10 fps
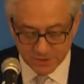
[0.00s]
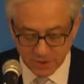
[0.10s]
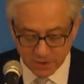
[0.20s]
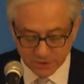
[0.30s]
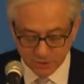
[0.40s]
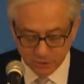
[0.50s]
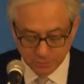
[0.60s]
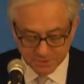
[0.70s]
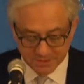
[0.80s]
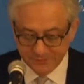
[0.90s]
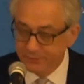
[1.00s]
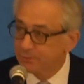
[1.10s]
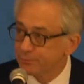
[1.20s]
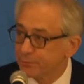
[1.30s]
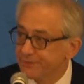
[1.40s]
John Touloumes for a
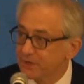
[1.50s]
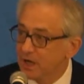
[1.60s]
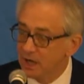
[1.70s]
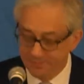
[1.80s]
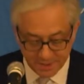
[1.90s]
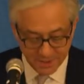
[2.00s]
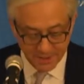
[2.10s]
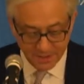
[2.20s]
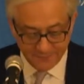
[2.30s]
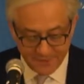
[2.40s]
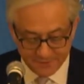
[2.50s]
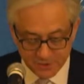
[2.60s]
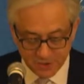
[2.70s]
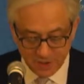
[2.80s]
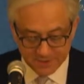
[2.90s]
brief comment. Father
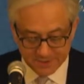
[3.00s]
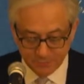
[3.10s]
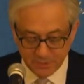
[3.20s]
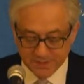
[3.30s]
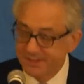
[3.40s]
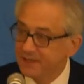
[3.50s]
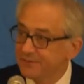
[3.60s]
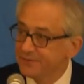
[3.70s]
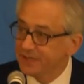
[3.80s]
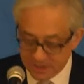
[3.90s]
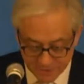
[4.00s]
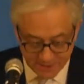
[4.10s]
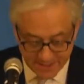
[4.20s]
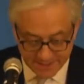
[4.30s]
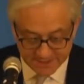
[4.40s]
John is the president of the
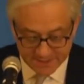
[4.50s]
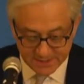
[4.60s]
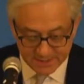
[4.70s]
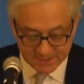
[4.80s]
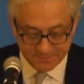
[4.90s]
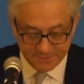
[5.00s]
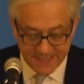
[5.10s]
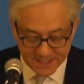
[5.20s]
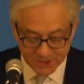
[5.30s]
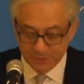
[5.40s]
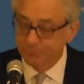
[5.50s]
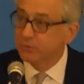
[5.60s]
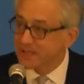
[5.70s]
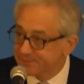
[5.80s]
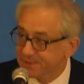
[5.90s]
Archdiocese National
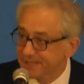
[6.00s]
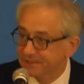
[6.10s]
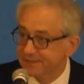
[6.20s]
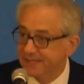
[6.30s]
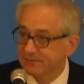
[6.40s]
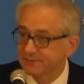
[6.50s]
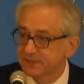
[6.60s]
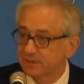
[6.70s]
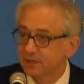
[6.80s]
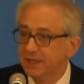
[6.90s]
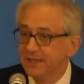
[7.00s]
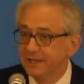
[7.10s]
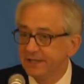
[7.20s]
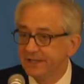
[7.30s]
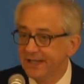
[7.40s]
Presbyters Council,
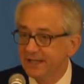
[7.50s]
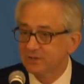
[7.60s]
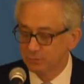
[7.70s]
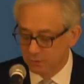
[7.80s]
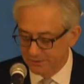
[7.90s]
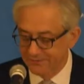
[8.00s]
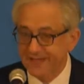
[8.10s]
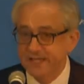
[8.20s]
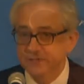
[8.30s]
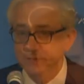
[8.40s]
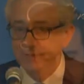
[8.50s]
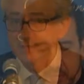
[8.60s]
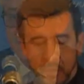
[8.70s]
and he has a word of thanks for us.